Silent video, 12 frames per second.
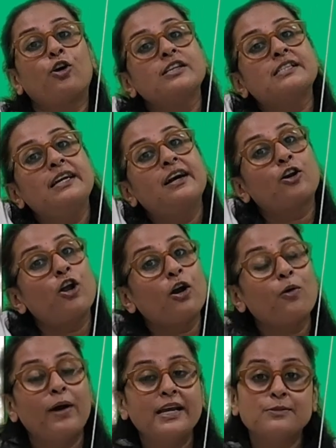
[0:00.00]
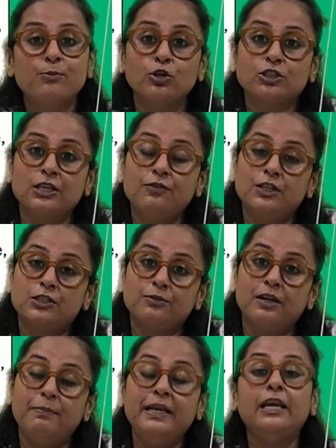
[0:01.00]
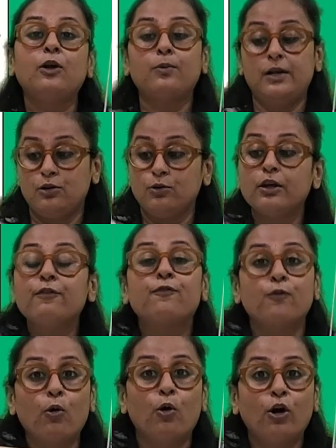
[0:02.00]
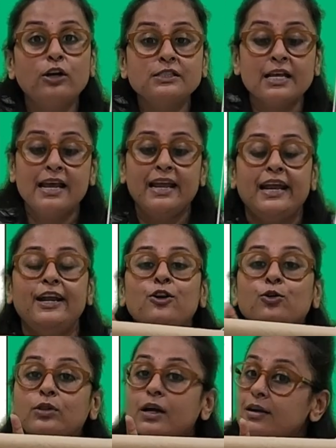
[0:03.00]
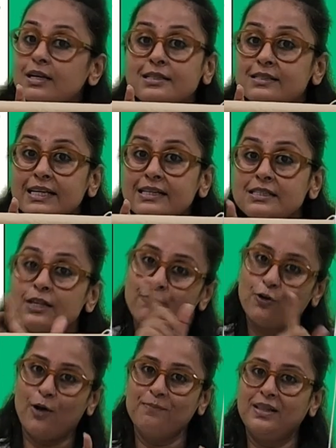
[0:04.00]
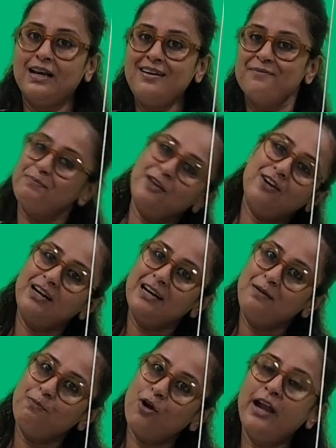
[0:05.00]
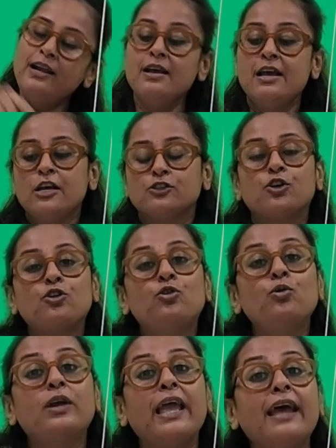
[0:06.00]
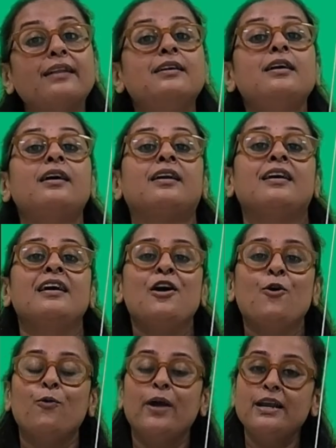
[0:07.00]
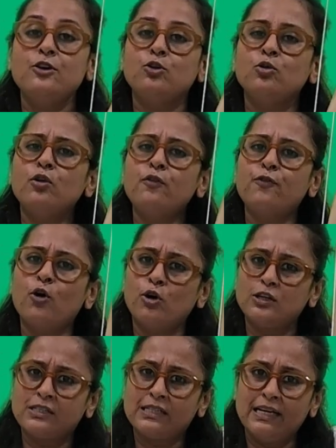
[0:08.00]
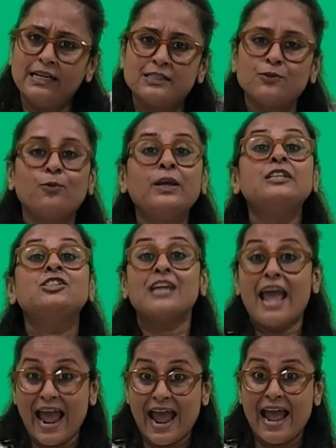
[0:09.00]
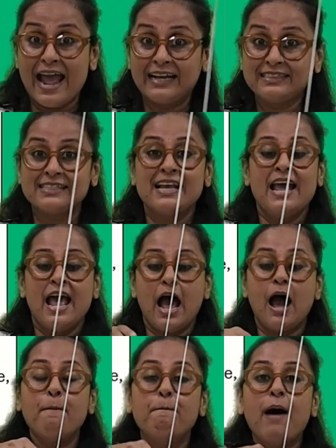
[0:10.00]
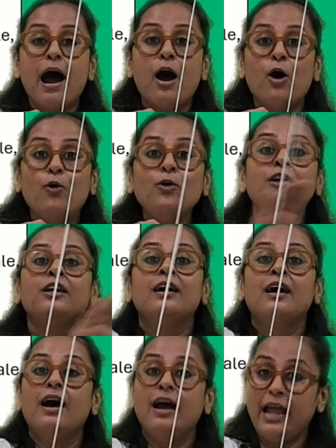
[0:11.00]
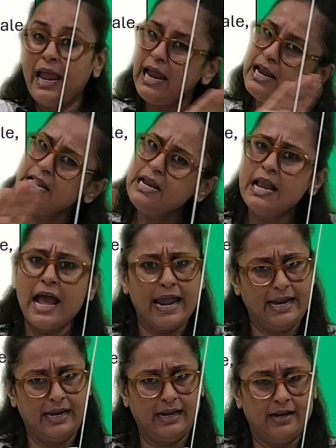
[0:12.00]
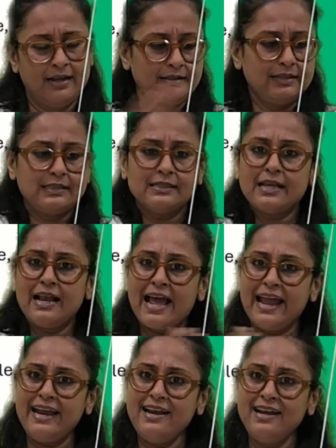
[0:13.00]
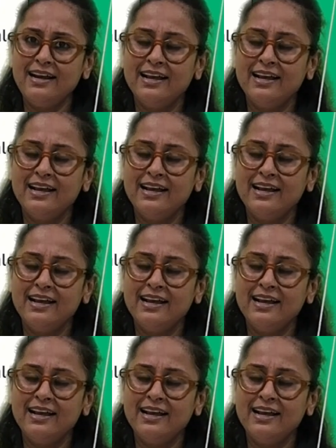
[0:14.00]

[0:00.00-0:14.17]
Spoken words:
causing a clockwise motion, which will be equal to the force into the distance from the pivoted point. So together, when two forces which acts about any line, this is a line,